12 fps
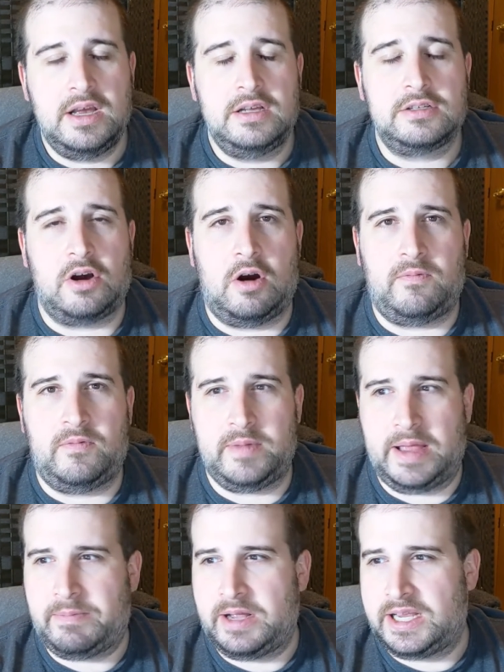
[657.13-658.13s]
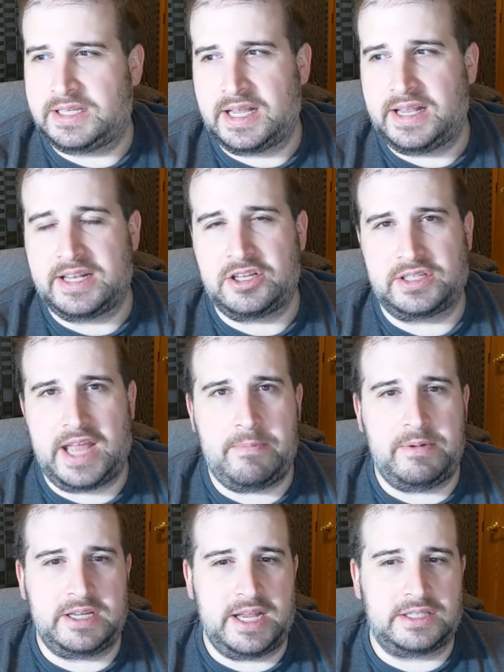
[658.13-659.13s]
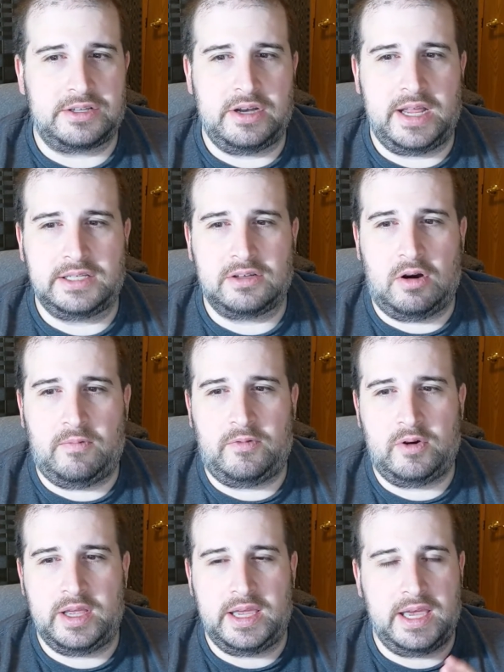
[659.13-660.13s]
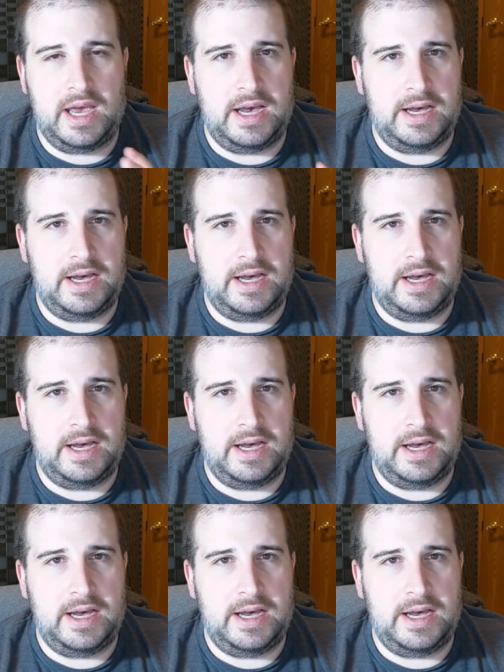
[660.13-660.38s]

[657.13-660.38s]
So but he said that just happened yesterday. So hopefully